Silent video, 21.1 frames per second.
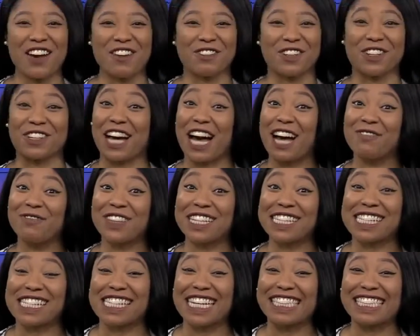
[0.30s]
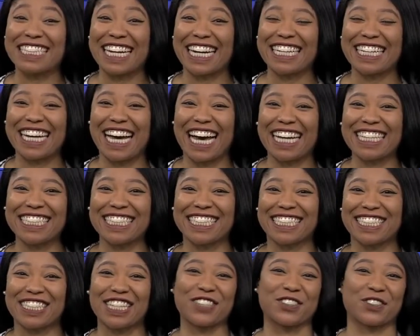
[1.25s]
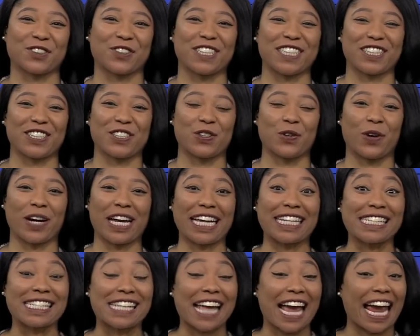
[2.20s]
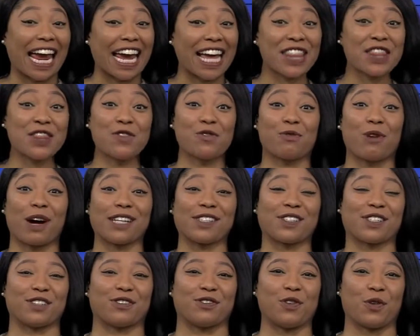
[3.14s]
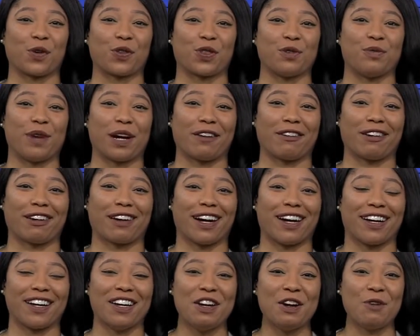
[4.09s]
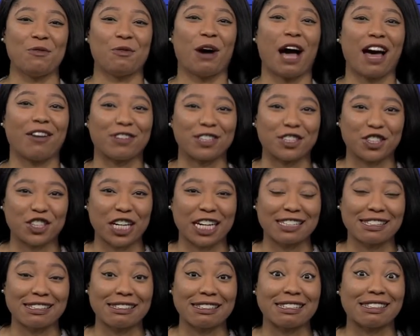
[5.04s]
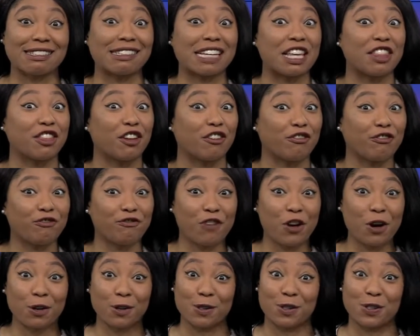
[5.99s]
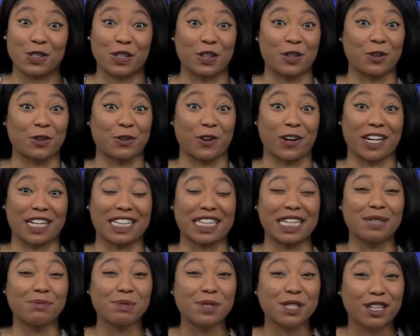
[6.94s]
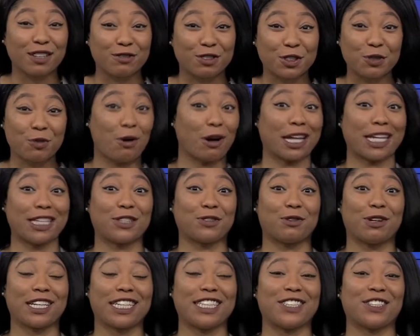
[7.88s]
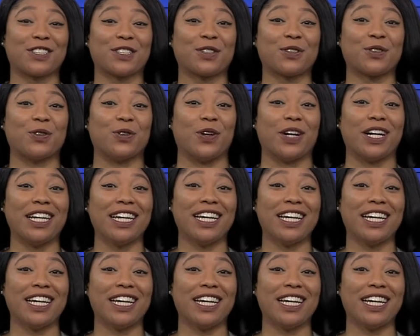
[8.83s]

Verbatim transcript: Well, come this Sunday night, Central Illinoisans and the rest of North America will have a chance to see the first lunar eclipse of 2022.